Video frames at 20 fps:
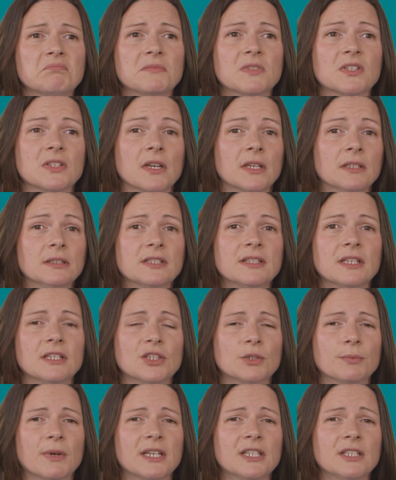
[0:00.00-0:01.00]
certain
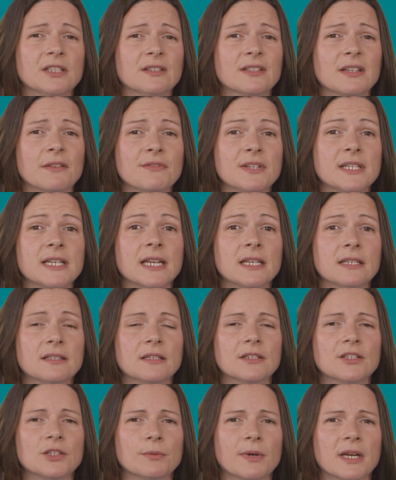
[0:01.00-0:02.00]
situations, everyday
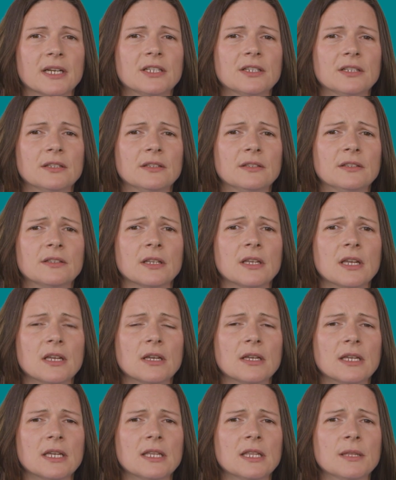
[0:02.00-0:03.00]
situations,
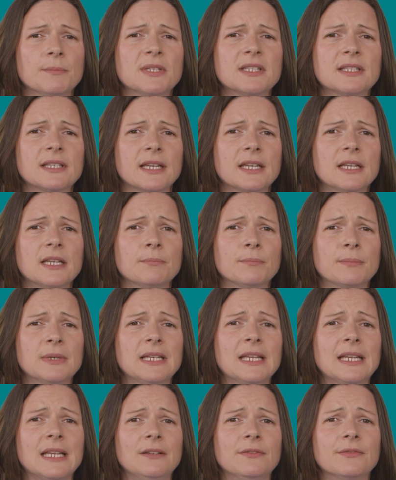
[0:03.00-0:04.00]
in the mistaken
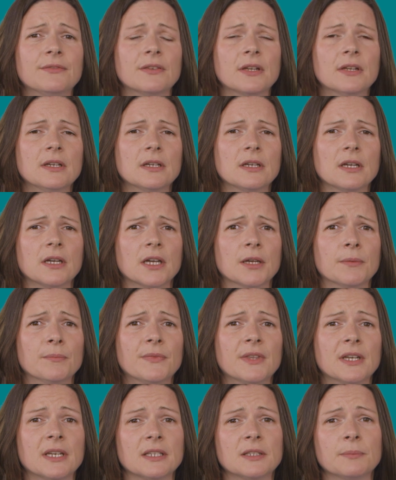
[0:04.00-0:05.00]
belief
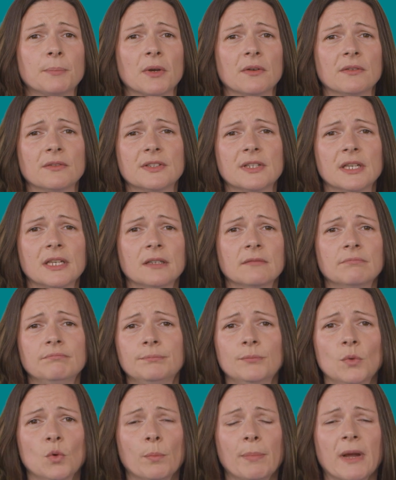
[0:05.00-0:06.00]
that experiencing
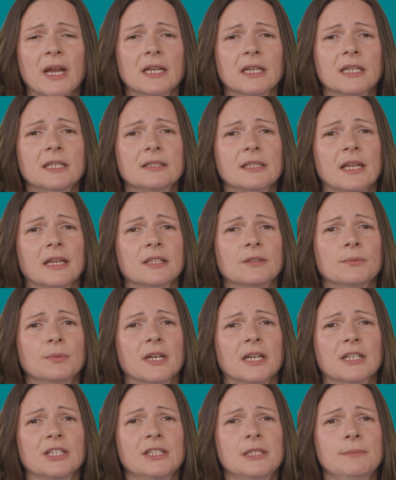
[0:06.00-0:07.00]
more panic attacks
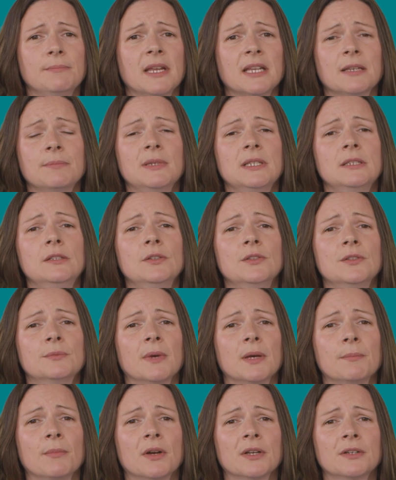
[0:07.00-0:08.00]
would actually make me
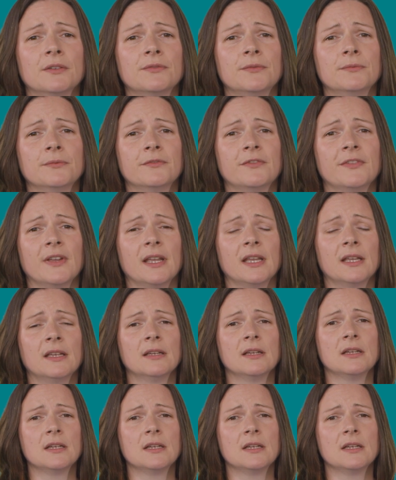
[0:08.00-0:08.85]
lose my mind from fear.